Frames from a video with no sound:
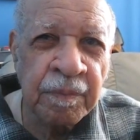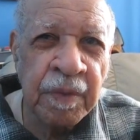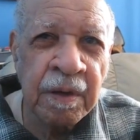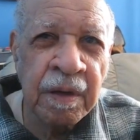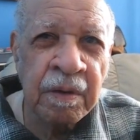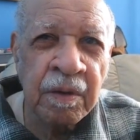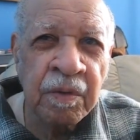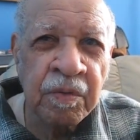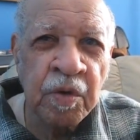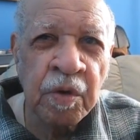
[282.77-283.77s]

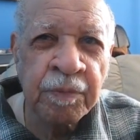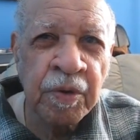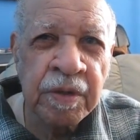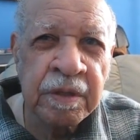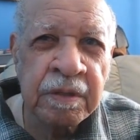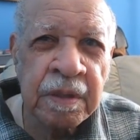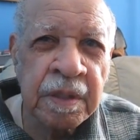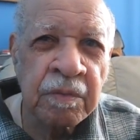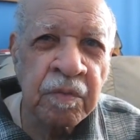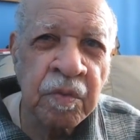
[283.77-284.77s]
rural police
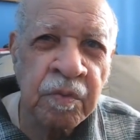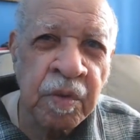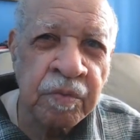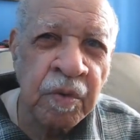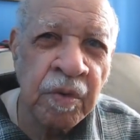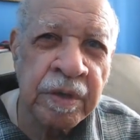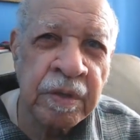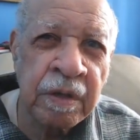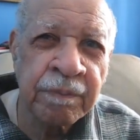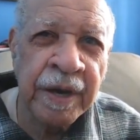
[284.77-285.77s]
would warn
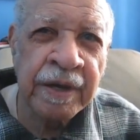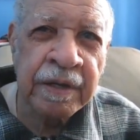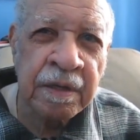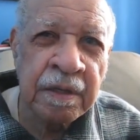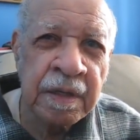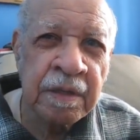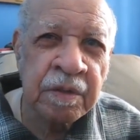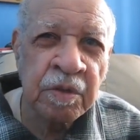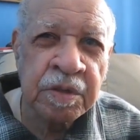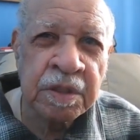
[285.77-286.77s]
her about it
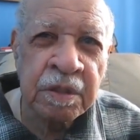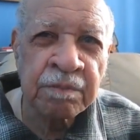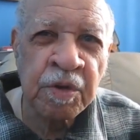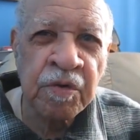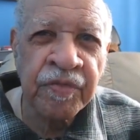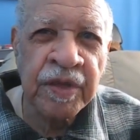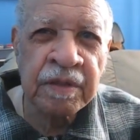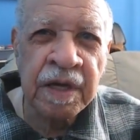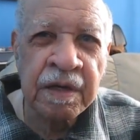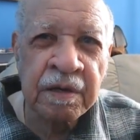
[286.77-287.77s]
so she could move
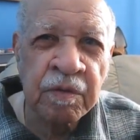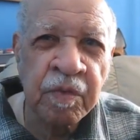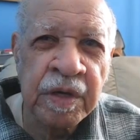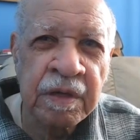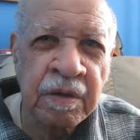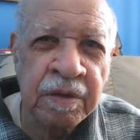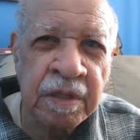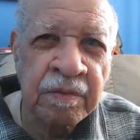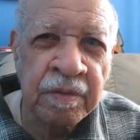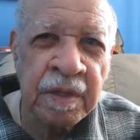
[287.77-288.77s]
things out of the way, because
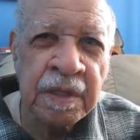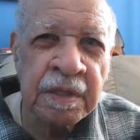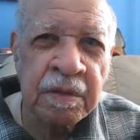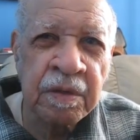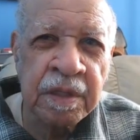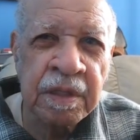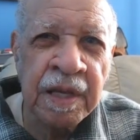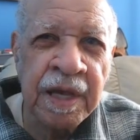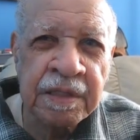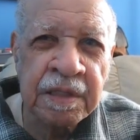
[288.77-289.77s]
he
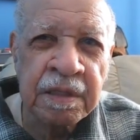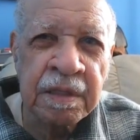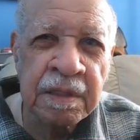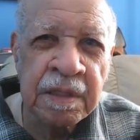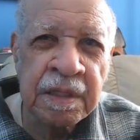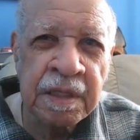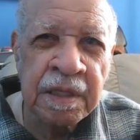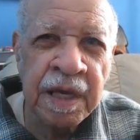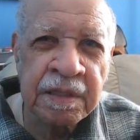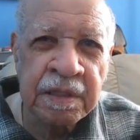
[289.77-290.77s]
liked it. He
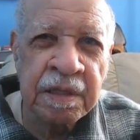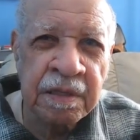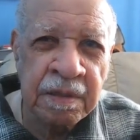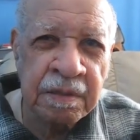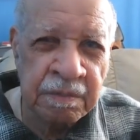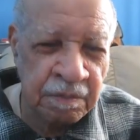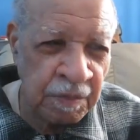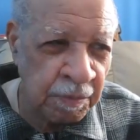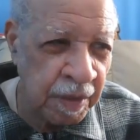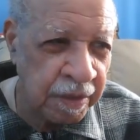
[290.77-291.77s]
liked it,
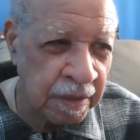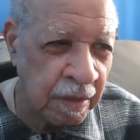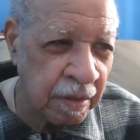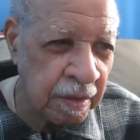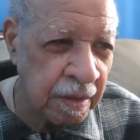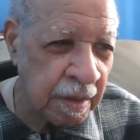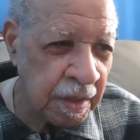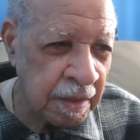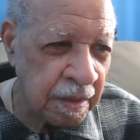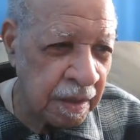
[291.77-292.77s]
my mother-in-law
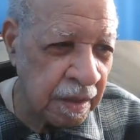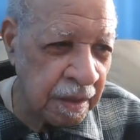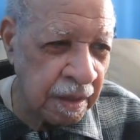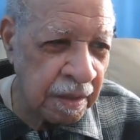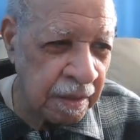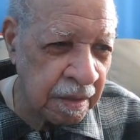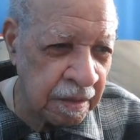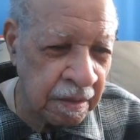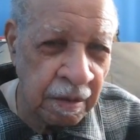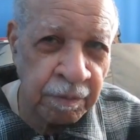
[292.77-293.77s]

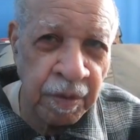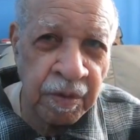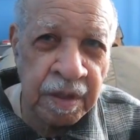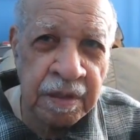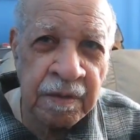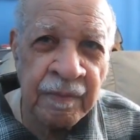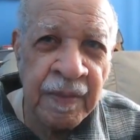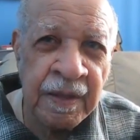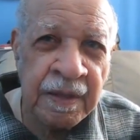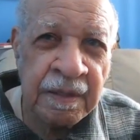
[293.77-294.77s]
and her boys.
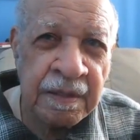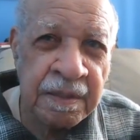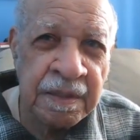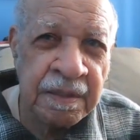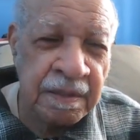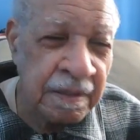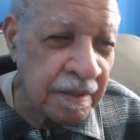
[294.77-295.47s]
And